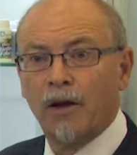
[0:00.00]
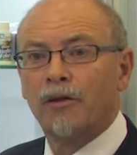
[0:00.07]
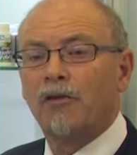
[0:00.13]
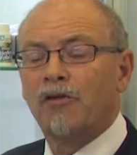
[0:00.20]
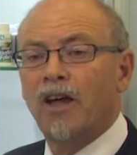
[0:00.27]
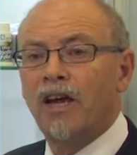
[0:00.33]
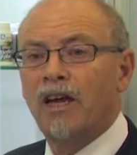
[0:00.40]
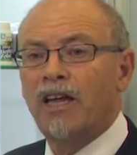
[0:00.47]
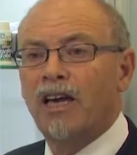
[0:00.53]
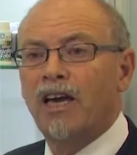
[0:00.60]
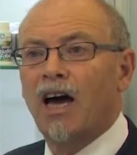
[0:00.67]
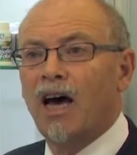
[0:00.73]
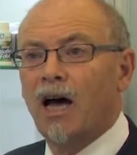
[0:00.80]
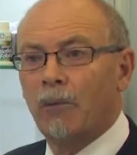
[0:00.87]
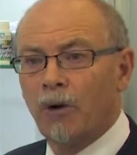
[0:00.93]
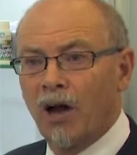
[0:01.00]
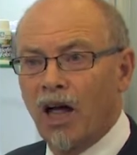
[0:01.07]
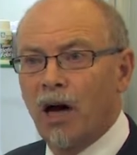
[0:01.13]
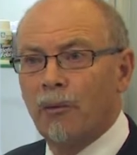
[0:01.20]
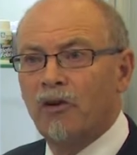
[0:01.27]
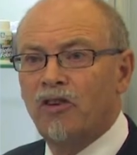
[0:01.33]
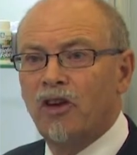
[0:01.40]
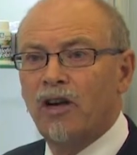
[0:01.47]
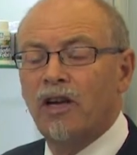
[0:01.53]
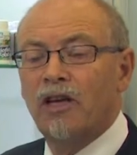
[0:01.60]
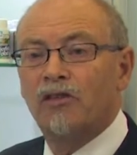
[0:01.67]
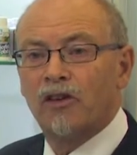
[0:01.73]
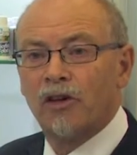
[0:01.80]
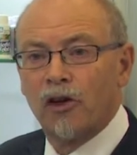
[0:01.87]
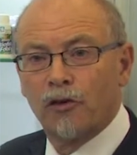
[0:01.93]
the Tanganyika, Malawi
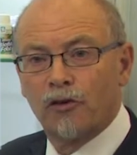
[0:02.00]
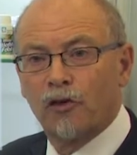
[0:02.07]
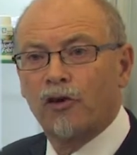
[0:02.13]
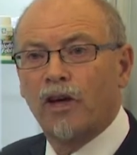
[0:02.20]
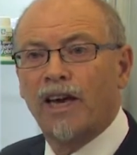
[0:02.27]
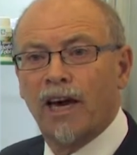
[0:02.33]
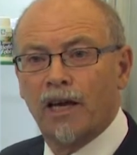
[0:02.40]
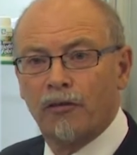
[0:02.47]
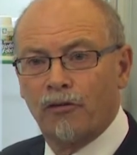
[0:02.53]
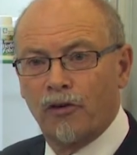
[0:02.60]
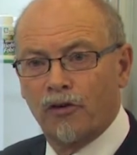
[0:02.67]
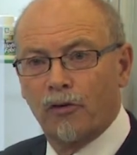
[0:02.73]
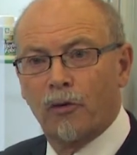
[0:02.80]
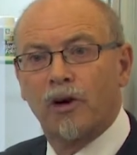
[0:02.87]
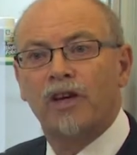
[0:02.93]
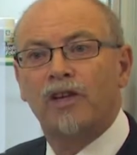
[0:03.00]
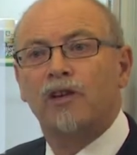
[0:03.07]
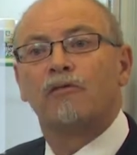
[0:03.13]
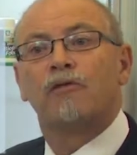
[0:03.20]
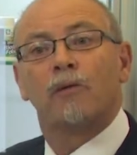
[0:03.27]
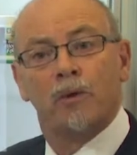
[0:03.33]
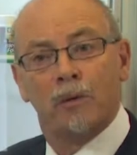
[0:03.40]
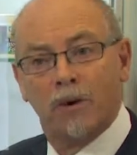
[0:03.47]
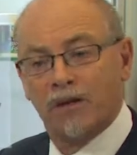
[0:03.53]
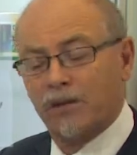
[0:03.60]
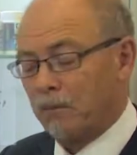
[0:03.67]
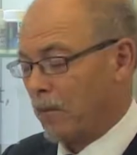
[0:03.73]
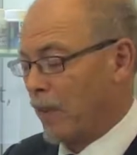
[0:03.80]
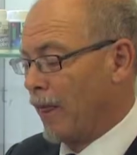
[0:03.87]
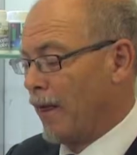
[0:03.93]
cichlids, and also the catfish who are eating from the bottom.